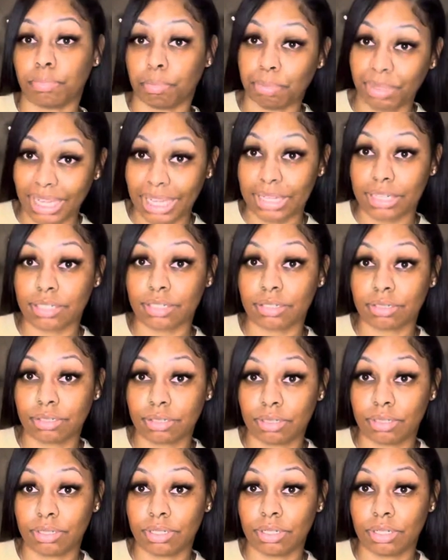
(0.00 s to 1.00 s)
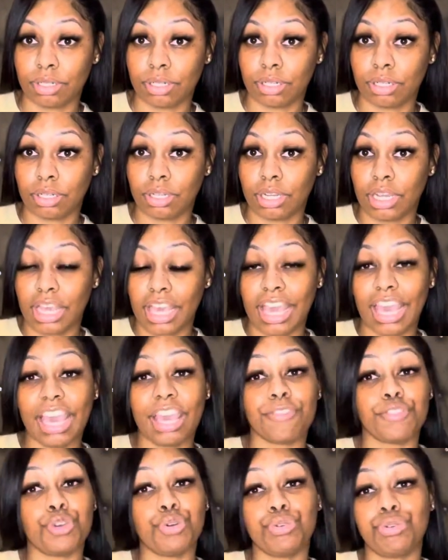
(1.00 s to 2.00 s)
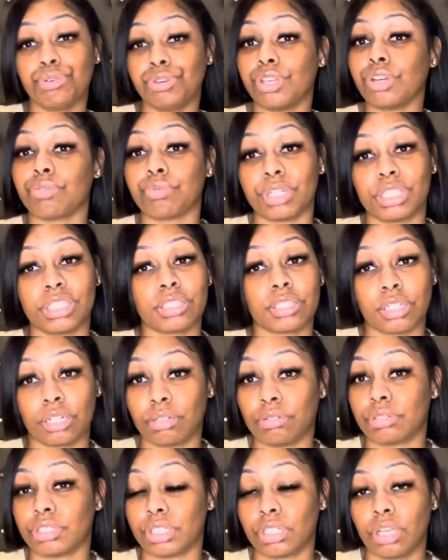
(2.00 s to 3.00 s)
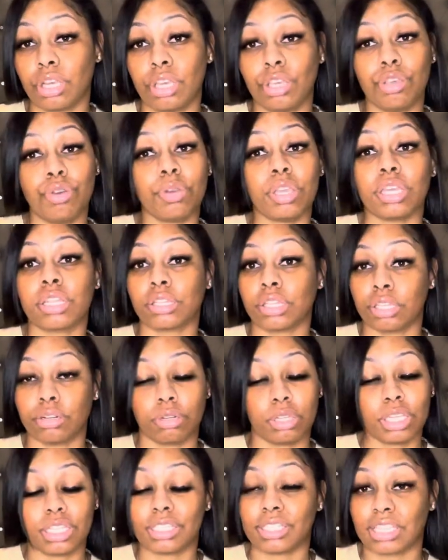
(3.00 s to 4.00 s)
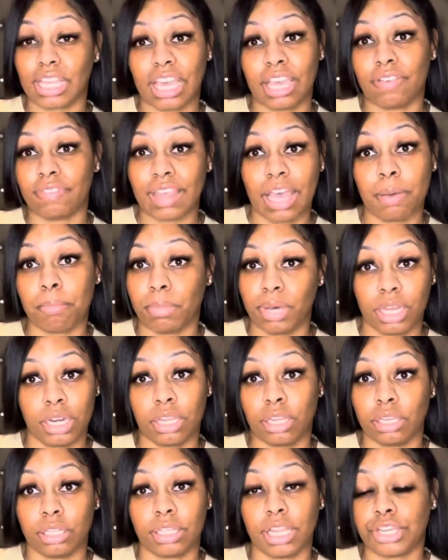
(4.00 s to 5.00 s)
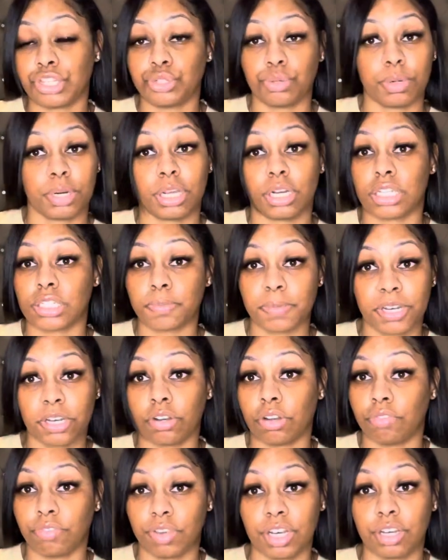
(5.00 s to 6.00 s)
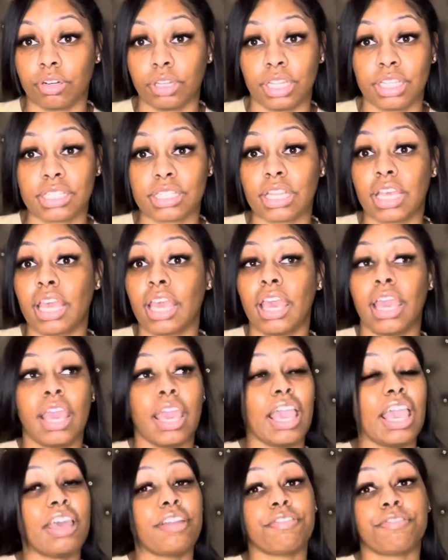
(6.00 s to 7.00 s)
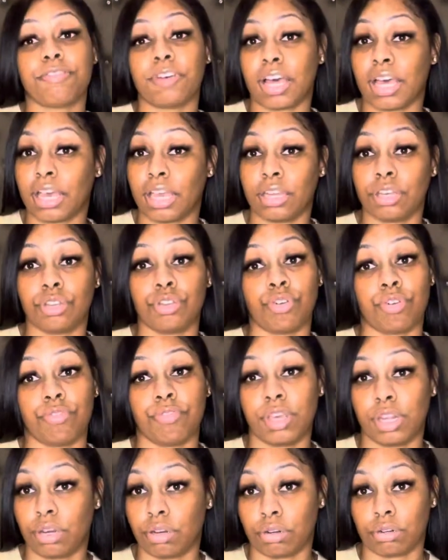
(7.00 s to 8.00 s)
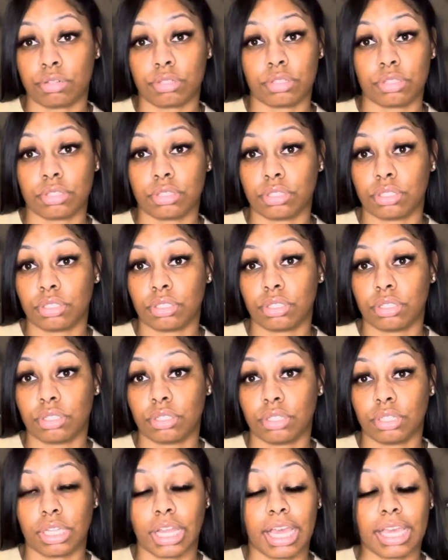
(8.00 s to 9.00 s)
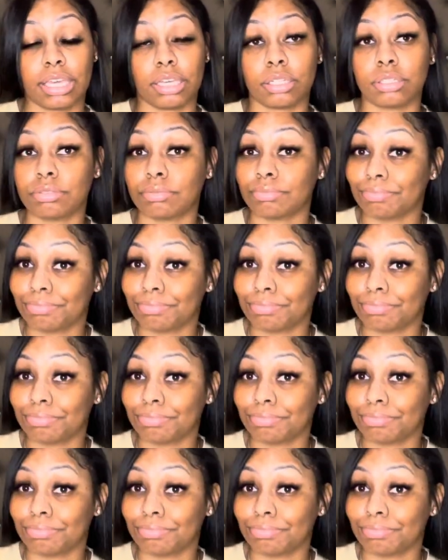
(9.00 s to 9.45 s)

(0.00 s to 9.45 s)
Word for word: But if you do your research, you can literally save that money that you were going to spend on a vendor list and find your vendors. Like,